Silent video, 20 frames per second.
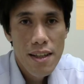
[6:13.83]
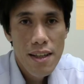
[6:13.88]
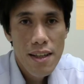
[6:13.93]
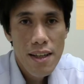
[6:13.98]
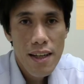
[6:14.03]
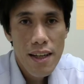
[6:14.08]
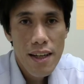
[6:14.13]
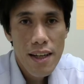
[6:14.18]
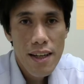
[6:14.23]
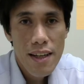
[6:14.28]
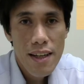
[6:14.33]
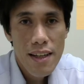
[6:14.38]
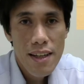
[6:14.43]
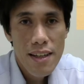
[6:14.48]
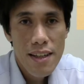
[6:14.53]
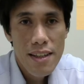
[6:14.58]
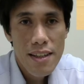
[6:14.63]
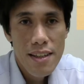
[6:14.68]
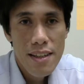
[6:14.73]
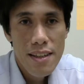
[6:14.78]

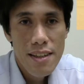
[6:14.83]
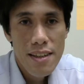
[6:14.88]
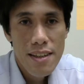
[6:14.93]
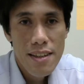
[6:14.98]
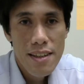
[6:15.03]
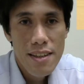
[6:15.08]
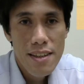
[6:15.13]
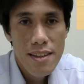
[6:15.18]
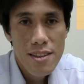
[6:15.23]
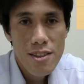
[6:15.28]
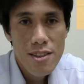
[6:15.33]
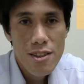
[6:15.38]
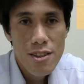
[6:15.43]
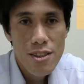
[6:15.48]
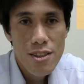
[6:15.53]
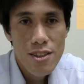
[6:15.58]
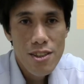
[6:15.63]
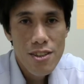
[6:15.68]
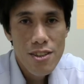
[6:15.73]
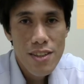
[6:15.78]
and so
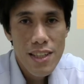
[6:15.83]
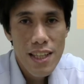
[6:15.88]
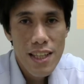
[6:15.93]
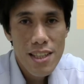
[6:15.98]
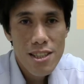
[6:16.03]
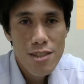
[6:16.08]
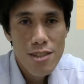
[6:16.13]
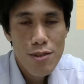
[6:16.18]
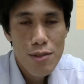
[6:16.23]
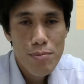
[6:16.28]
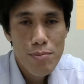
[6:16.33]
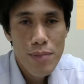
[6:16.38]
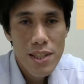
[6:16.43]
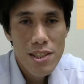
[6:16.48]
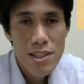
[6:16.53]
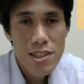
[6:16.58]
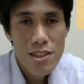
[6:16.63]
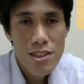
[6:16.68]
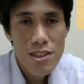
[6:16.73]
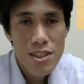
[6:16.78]
on." So I asked for
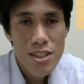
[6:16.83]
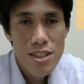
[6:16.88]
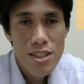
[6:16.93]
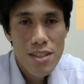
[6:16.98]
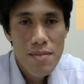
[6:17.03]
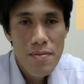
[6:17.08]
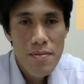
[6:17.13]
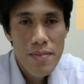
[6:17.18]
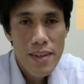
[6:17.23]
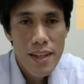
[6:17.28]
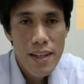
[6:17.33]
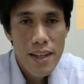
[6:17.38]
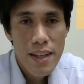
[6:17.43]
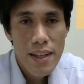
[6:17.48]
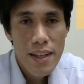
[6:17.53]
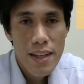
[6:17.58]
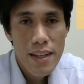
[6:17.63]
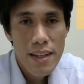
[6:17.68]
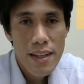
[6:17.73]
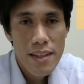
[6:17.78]
pictures,
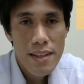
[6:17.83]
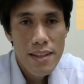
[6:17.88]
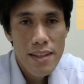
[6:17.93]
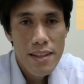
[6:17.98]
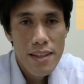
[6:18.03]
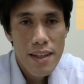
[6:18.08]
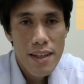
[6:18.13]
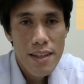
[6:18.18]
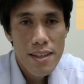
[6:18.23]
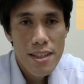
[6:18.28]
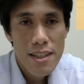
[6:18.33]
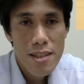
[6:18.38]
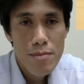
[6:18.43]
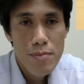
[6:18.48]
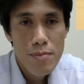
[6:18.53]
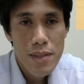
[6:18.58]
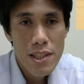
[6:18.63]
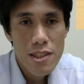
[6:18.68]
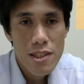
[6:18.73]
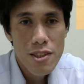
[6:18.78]
and here are the
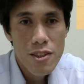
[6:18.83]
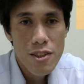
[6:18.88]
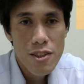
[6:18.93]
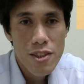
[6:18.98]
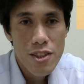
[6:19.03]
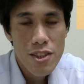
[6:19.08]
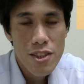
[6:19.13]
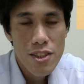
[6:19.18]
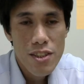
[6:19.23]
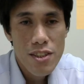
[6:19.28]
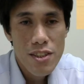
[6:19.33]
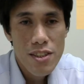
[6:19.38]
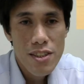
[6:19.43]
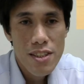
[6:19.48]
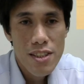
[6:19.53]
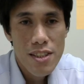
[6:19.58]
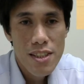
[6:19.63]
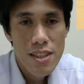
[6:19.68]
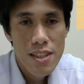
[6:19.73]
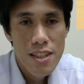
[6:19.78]
pictures.
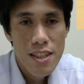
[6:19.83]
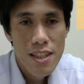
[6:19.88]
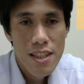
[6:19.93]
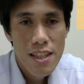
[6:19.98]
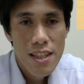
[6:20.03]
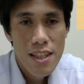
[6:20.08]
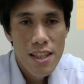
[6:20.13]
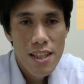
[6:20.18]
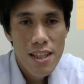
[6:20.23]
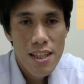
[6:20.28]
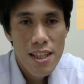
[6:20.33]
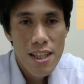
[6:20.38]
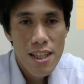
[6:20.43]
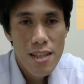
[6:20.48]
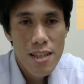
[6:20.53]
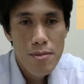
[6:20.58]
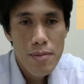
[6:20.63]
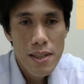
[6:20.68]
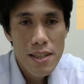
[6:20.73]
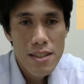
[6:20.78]

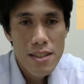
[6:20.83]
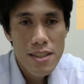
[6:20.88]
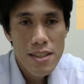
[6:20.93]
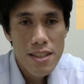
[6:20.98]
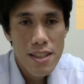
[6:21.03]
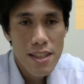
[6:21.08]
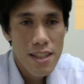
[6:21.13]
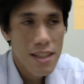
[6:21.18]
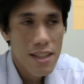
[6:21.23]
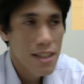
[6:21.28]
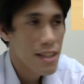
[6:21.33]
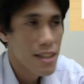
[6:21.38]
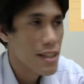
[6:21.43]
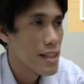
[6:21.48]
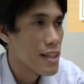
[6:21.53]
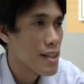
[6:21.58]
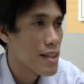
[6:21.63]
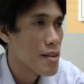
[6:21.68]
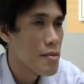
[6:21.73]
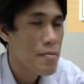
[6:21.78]
Amazing.
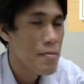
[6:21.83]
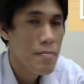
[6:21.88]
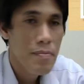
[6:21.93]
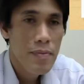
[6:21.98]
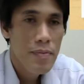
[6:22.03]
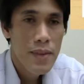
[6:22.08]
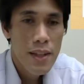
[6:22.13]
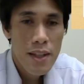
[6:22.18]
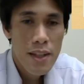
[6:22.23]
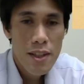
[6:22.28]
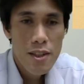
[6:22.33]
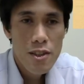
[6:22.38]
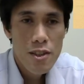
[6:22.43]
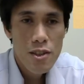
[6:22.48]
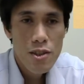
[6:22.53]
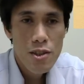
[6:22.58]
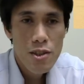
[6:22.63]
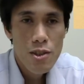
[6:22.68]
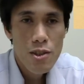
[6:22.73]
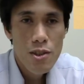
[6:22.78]

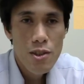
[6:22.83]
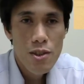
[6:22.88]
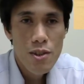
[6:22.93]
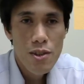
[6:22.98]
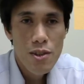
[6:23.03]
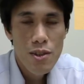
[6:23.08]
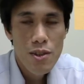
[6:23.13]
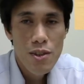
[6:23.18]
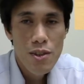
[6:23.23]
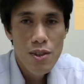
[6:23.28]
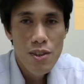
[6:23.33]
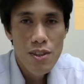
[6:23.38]
So